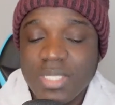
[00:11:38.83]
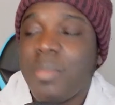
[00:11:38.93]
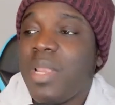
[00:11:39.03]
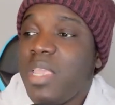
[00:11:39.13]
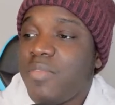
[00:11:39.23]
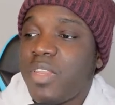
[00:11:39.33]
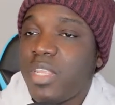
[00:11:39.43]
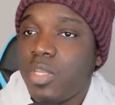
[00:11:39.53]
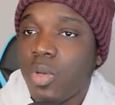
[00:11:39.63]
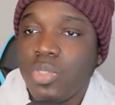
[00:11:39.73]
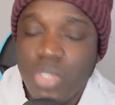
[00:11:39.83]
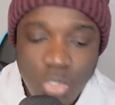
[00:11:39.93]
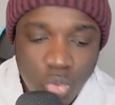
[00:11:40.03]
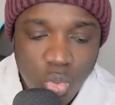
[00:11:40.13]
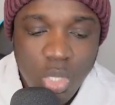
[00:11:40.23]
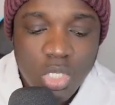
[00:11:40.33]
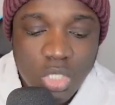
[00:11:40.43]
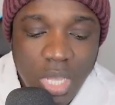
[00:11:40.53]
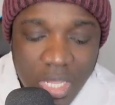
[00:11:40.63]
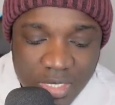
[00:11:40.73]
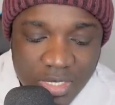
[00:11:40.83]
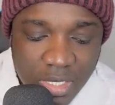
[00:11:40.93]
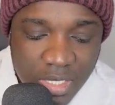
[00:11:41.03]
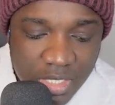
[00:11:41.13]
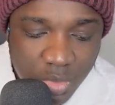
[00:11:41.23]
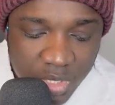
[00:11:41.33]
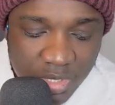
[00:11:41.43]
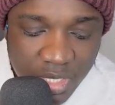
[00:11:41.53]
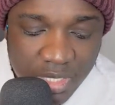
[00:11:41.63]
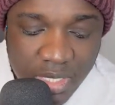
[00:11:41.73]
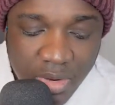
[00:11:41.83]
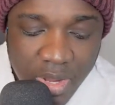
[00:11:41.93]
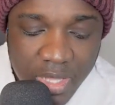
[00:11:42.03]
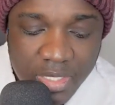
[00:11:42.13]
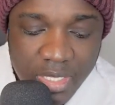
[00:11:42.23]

I'm leaving it down to you to answer these questions. All right.